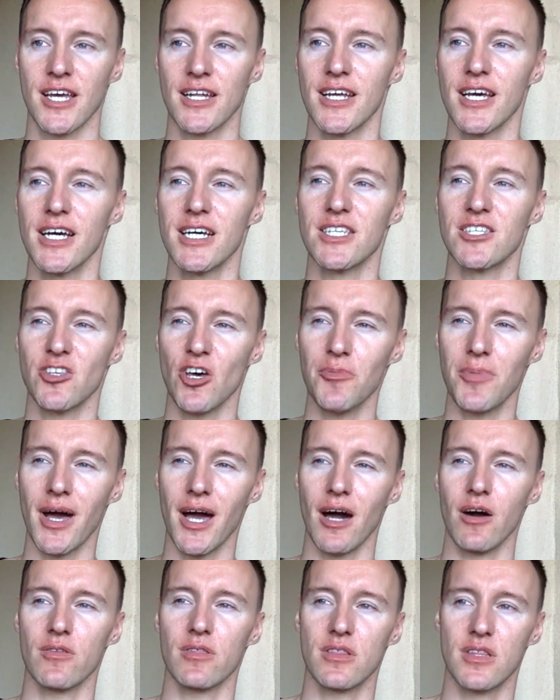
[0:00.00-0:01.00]
And
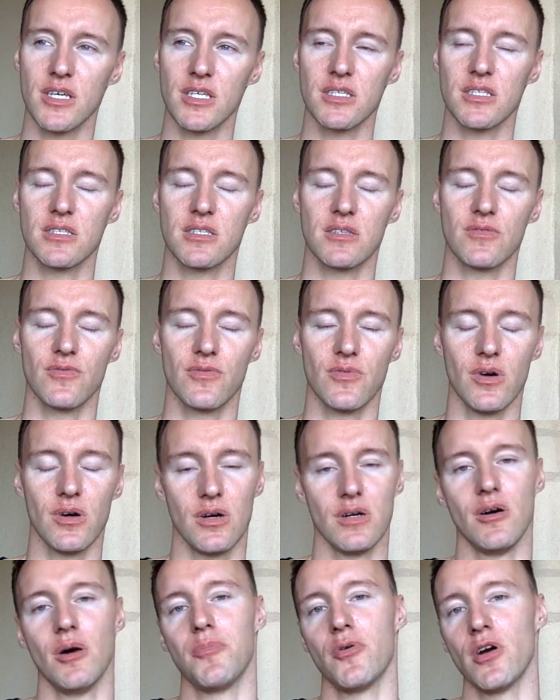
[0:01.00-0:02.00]
somehow this,
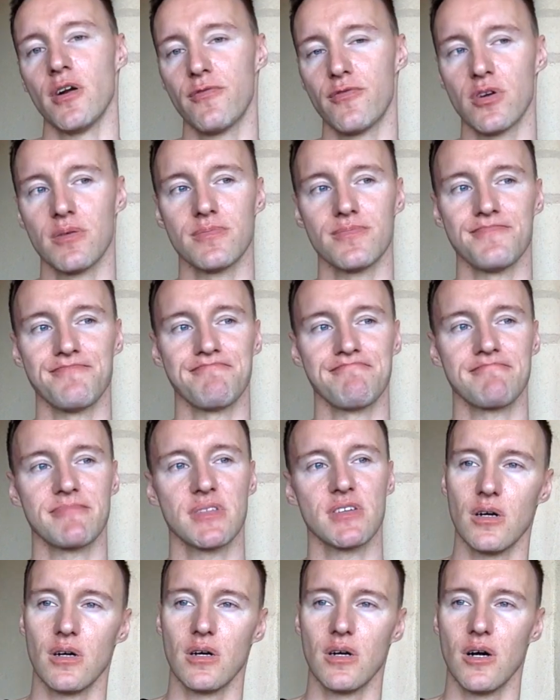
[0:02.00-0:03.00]
apart from
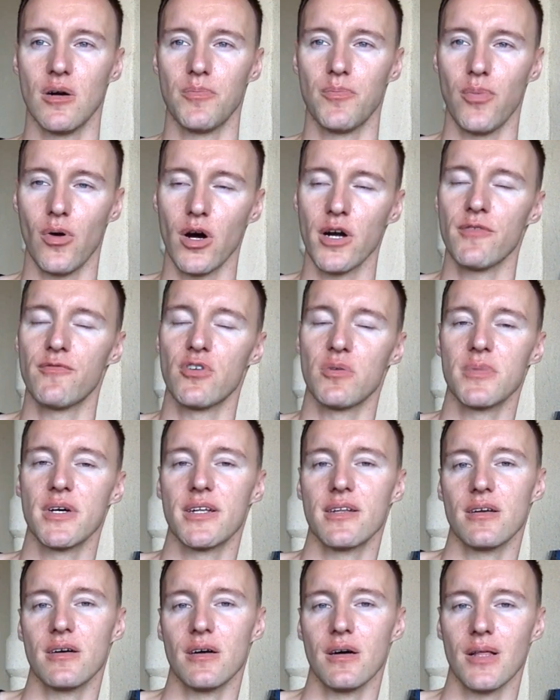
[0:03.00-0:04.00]

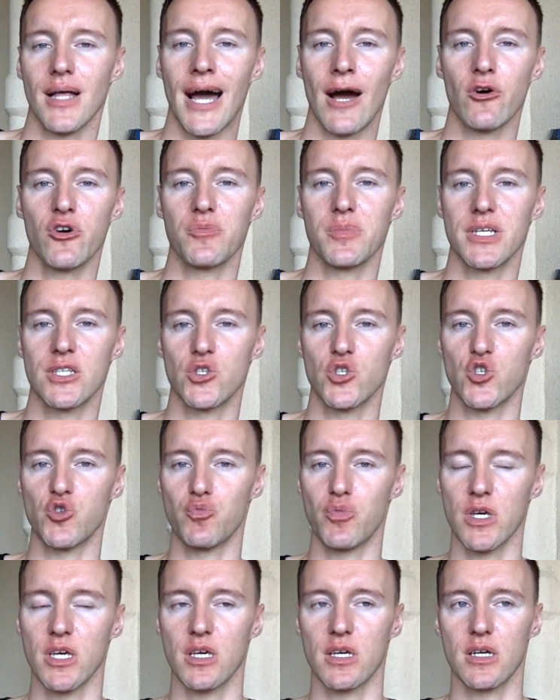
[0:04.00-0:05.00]
it allowing me to
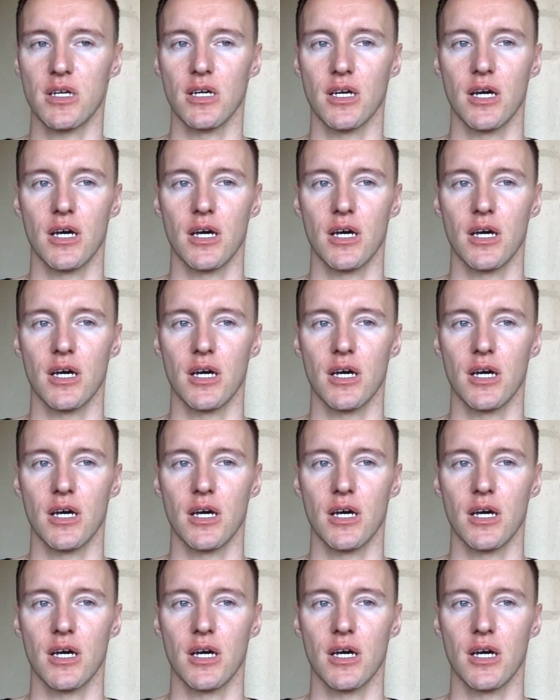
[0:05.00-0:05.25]
speak,